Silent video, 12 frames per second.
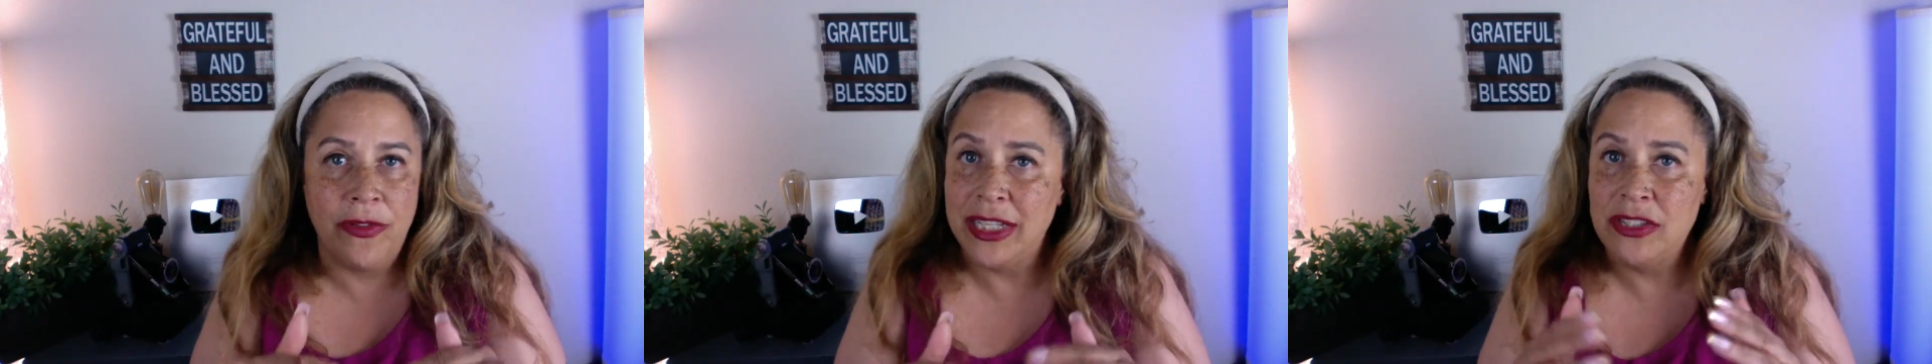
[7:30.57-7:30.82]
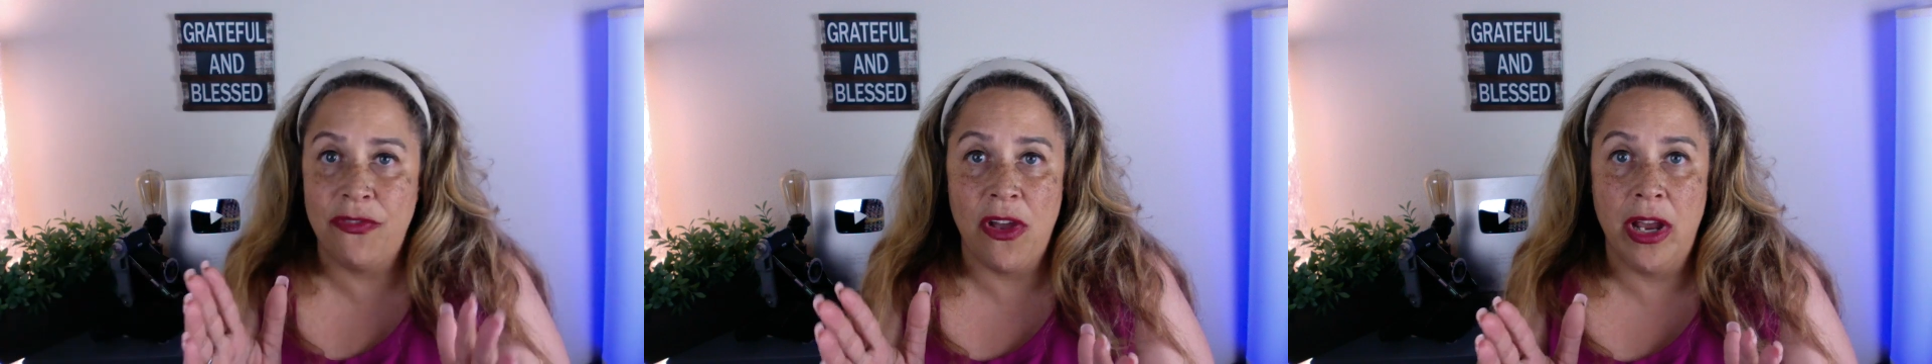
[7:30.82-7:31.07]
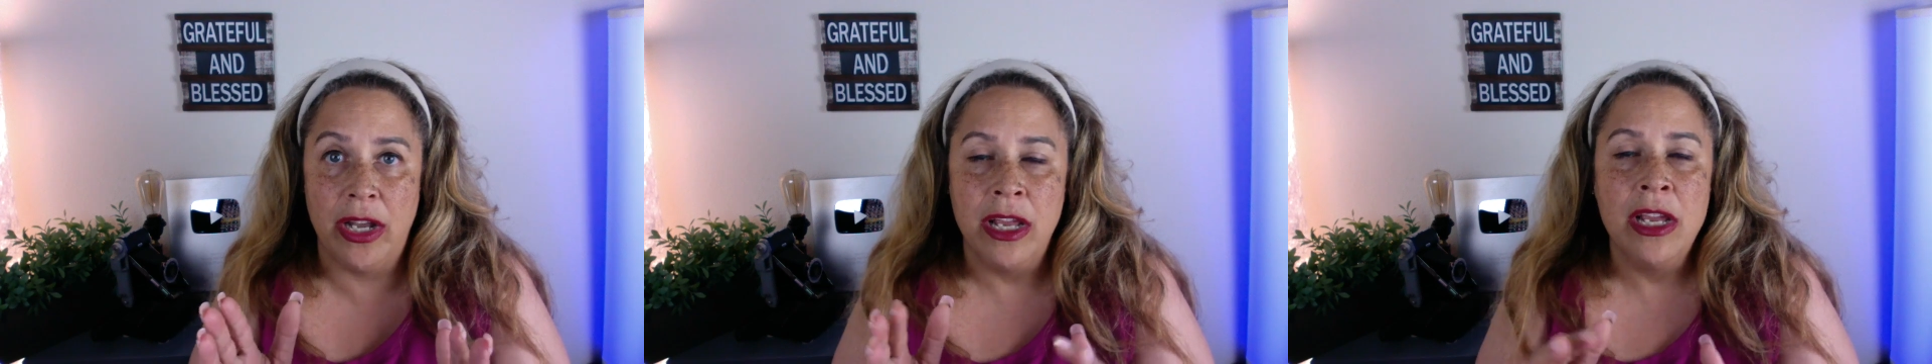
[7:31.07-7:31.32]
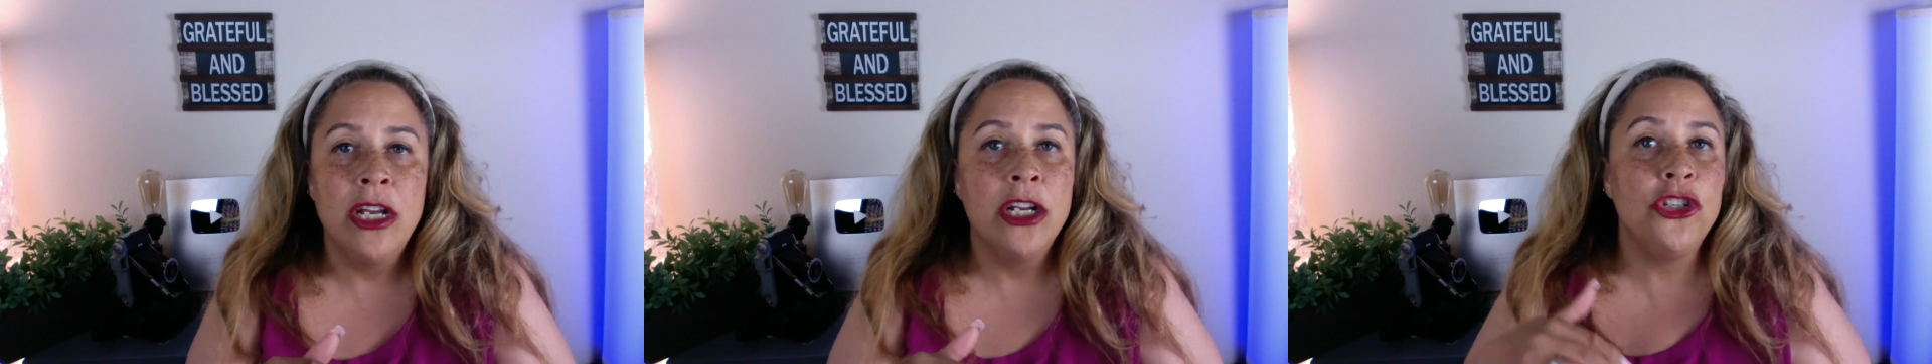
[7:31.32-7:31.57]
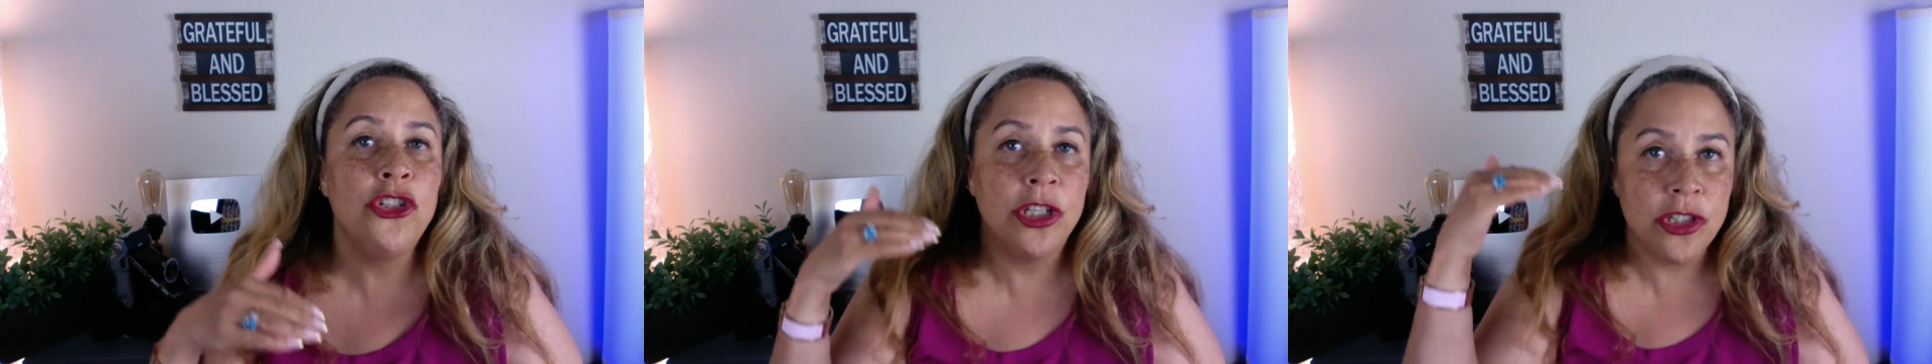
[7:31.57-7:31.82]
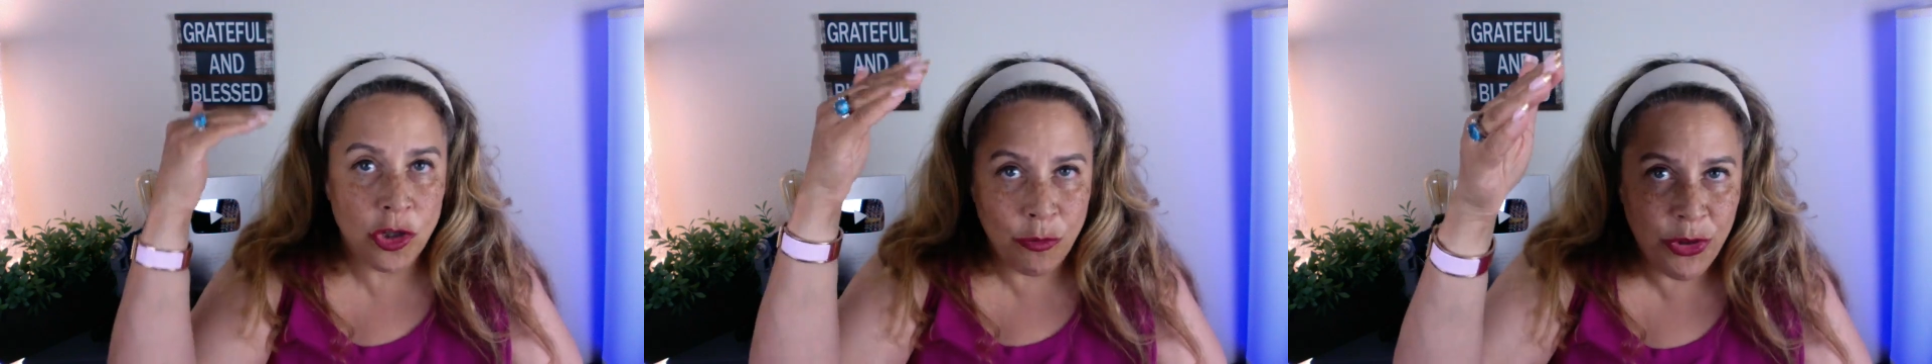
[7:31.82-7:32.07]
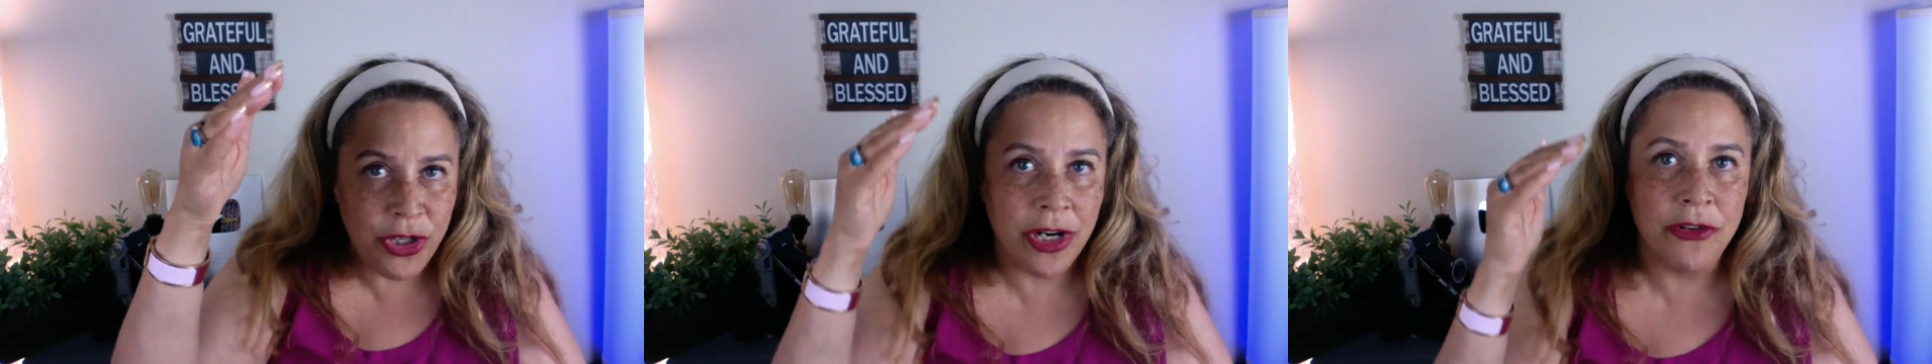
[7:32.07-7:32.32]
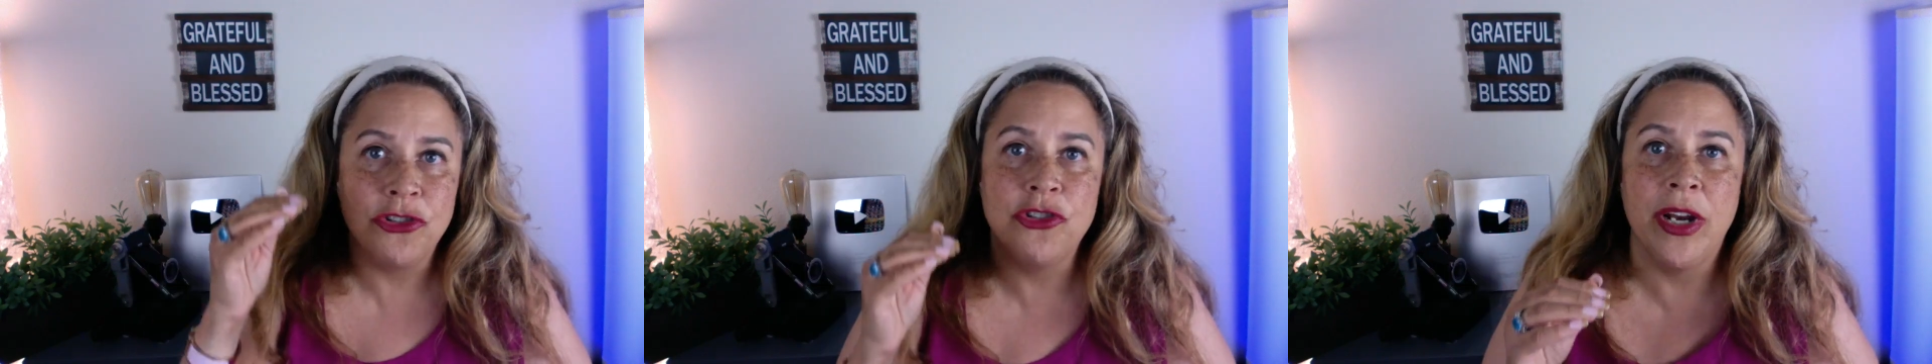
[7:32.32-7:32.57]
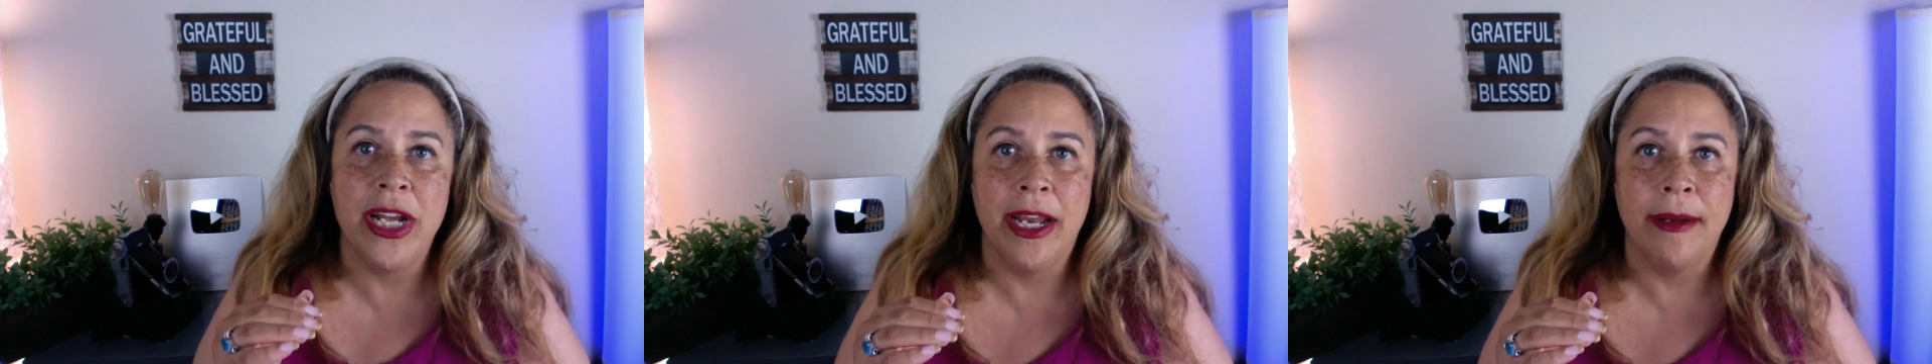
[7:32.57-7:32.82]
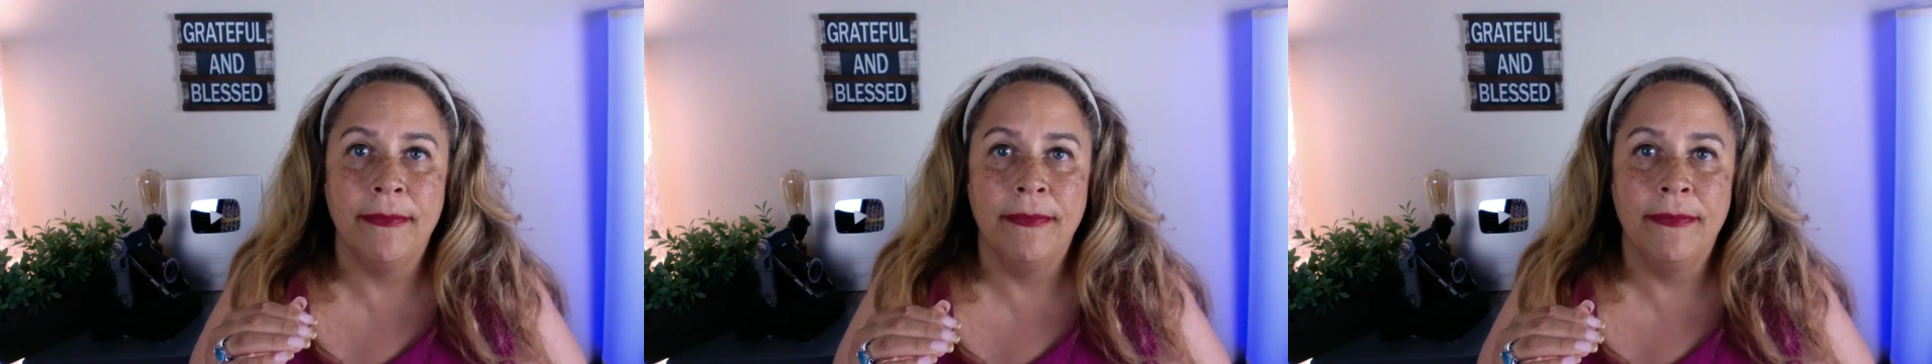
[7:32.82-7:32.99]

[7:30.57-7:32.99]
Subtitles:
That's fine. Just don't put it under training.